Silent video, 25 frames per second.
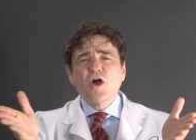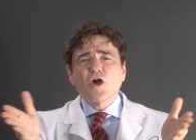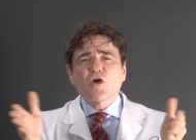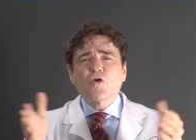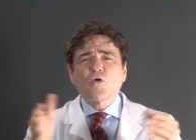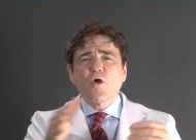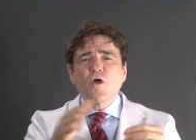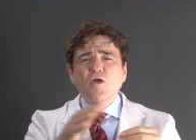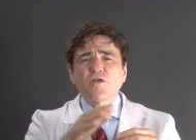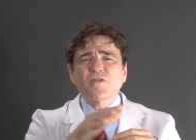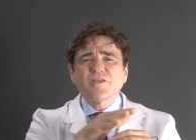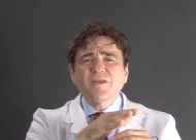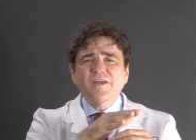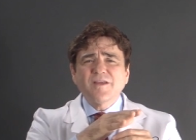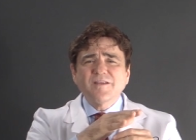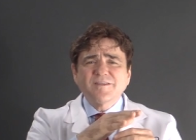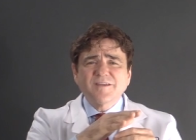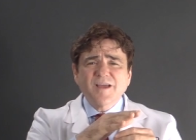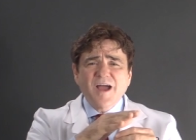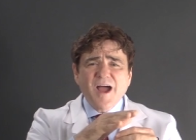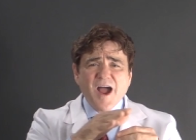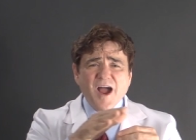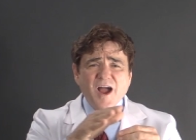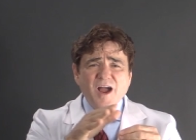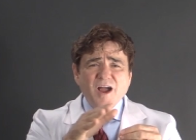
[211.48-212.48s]
across the
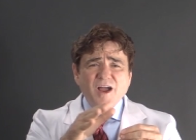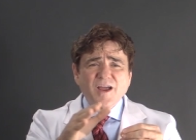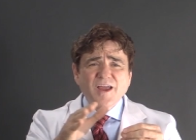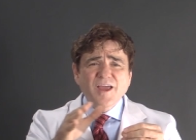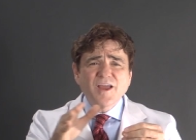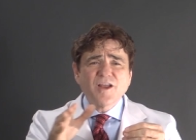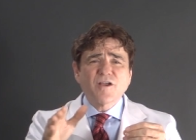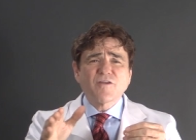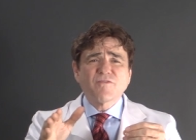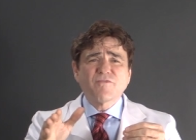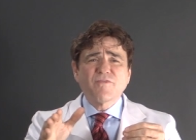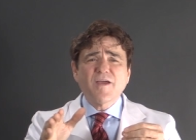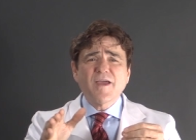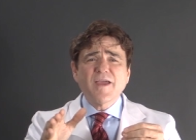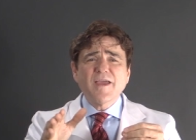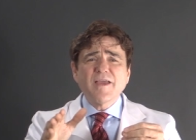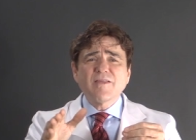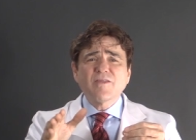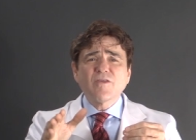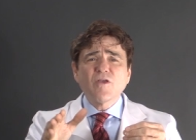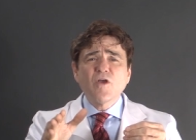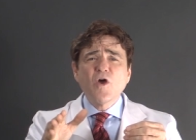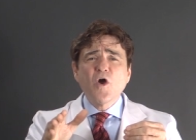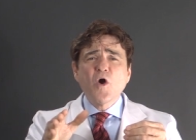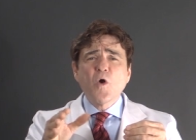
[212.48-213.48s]
entire interface
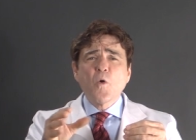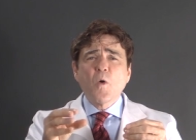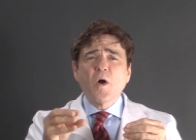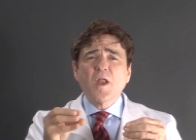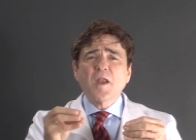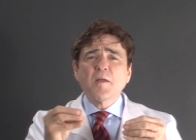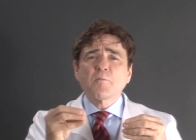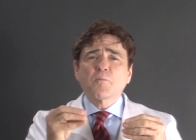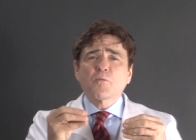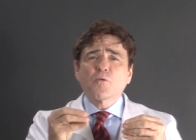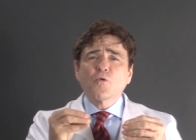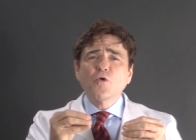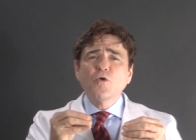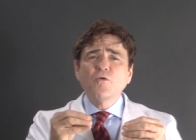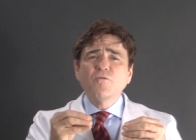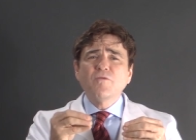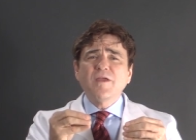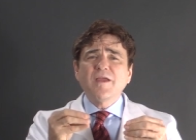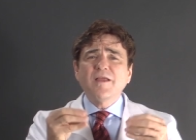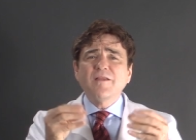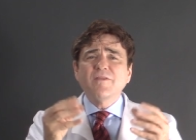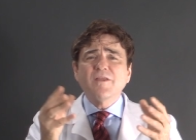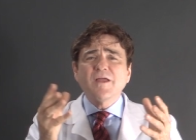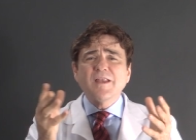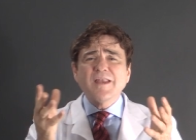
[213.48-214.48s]
while
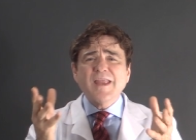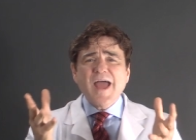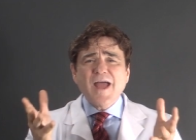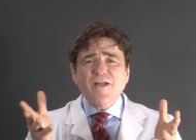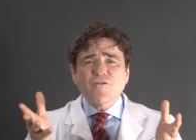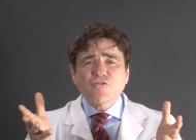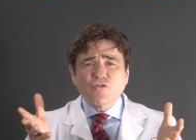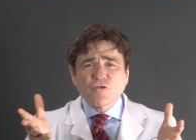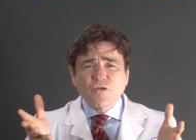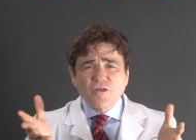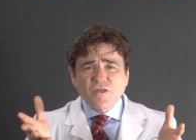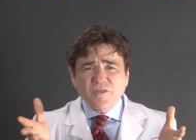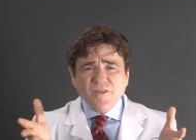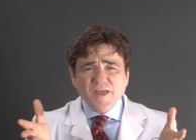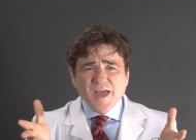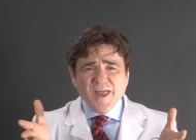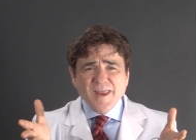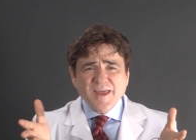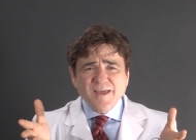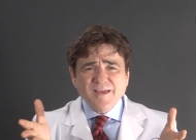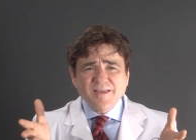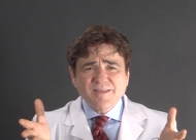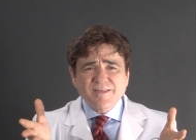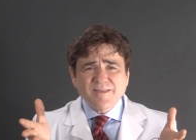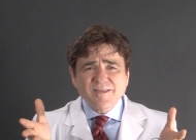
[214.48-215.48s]
improving the natural
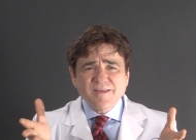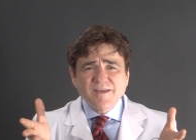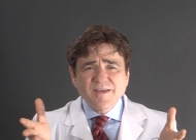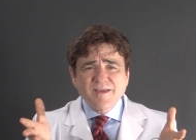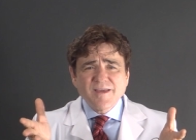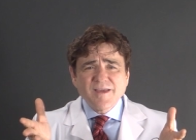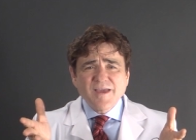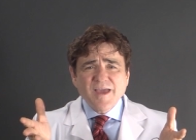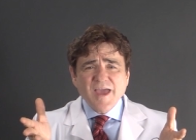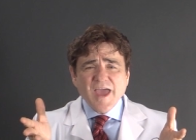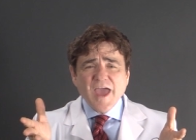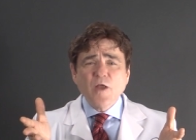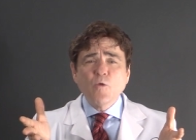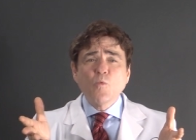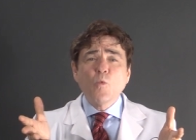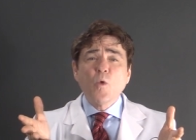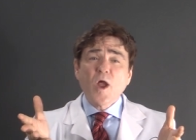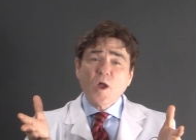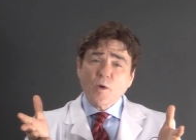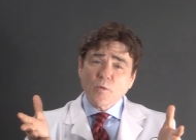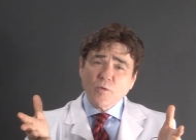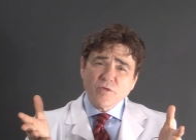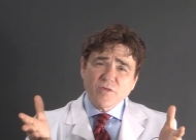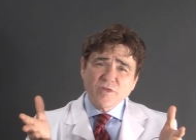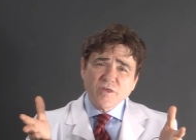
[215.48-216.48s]
aesthetics and
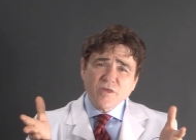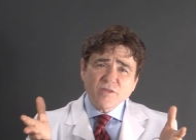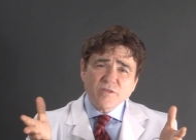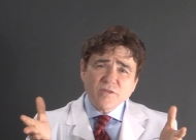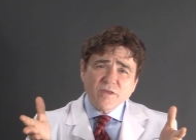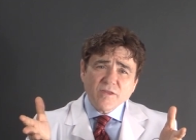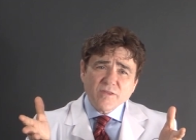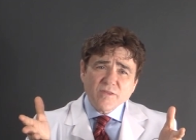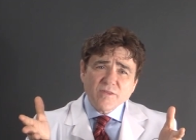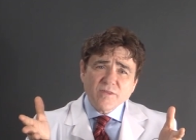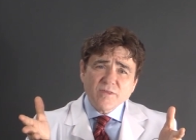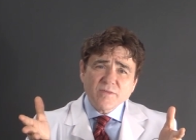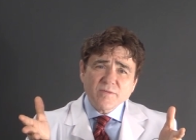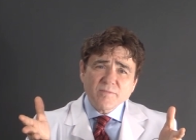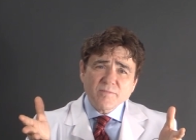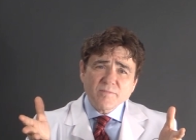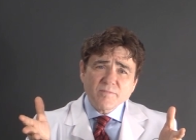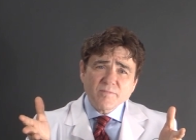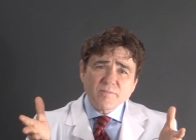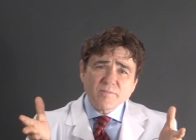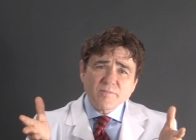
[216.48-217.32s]
wear resistance.